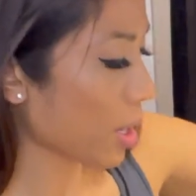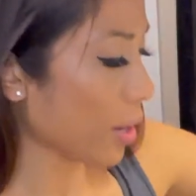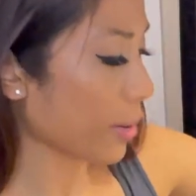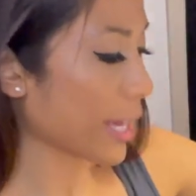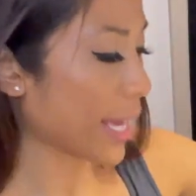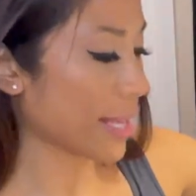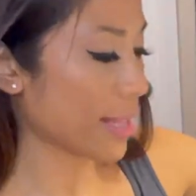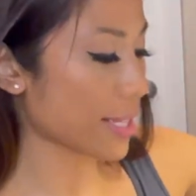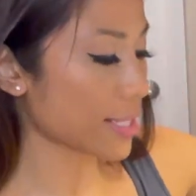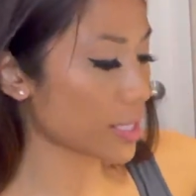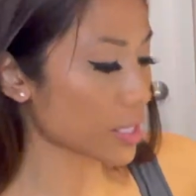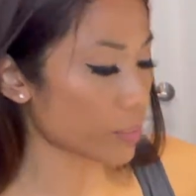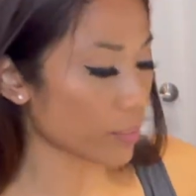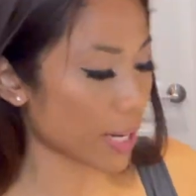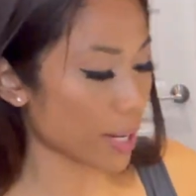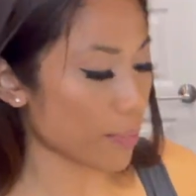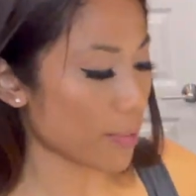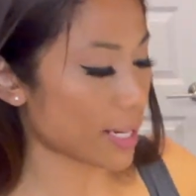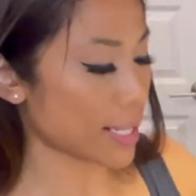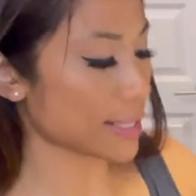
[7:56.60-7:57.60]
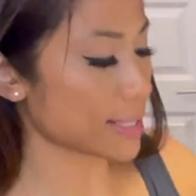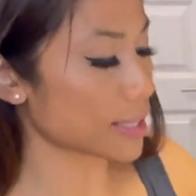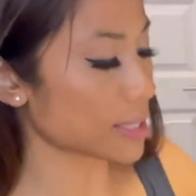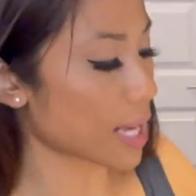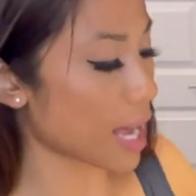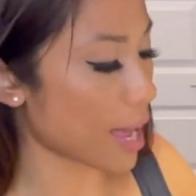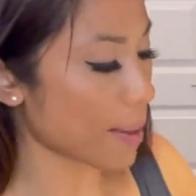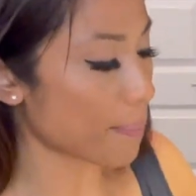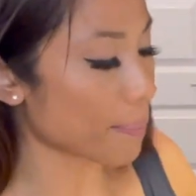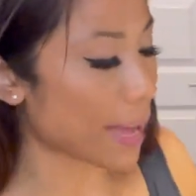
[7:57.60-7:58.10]
Okay, this is where I want to
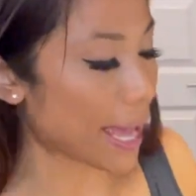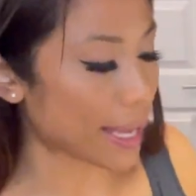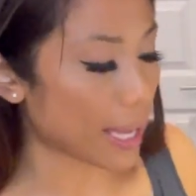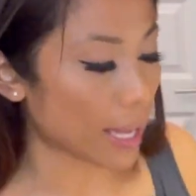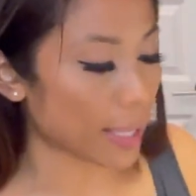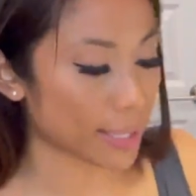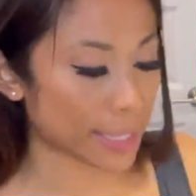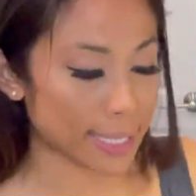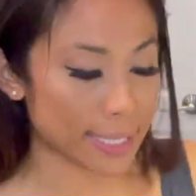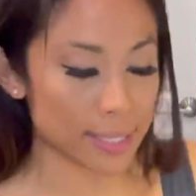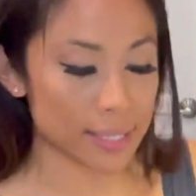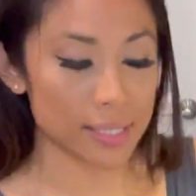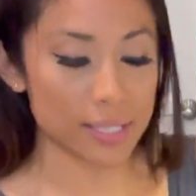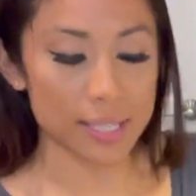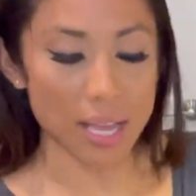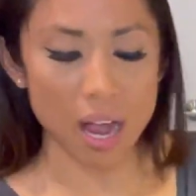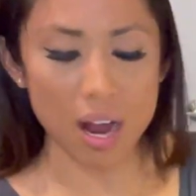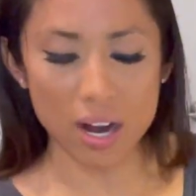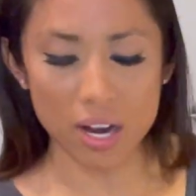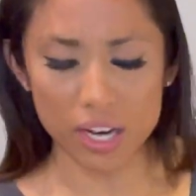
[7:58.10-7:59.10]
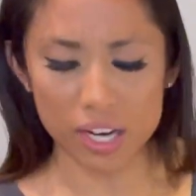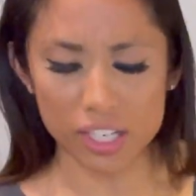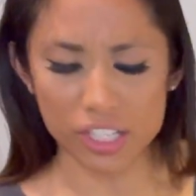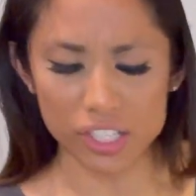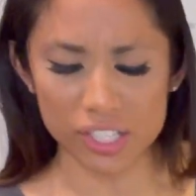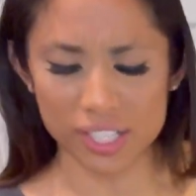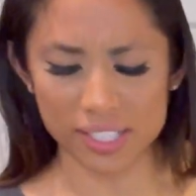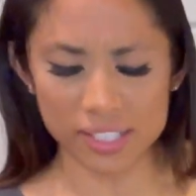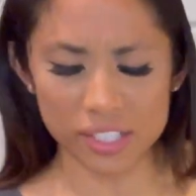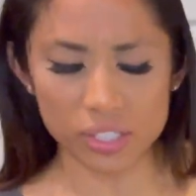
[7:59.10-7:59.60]
stop. My onions are
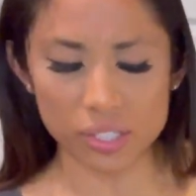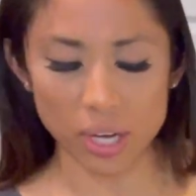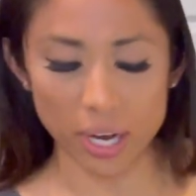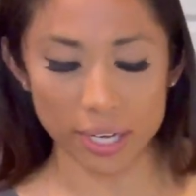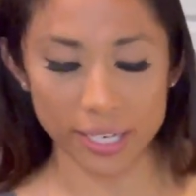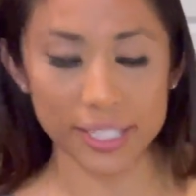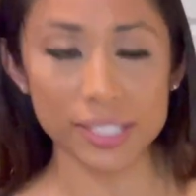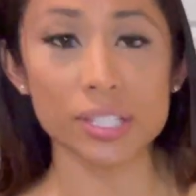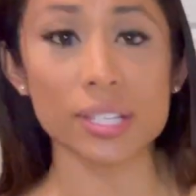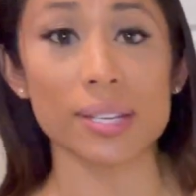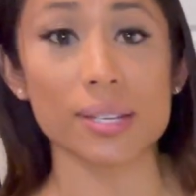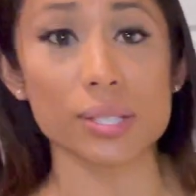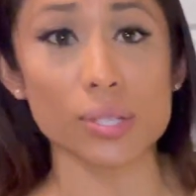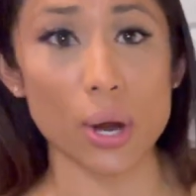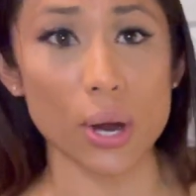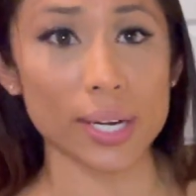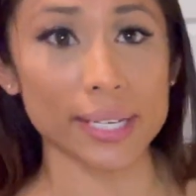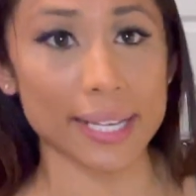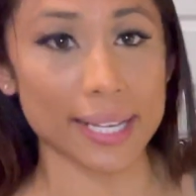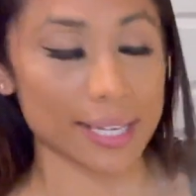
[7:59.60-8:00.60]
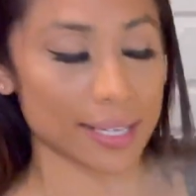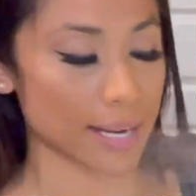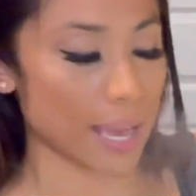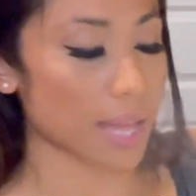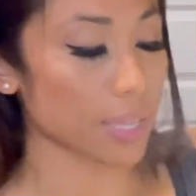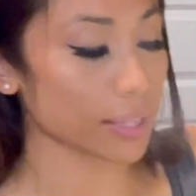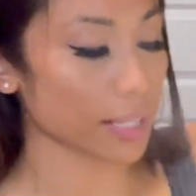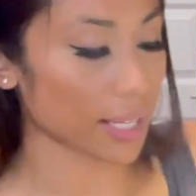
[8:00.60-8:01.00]
just starting to darken a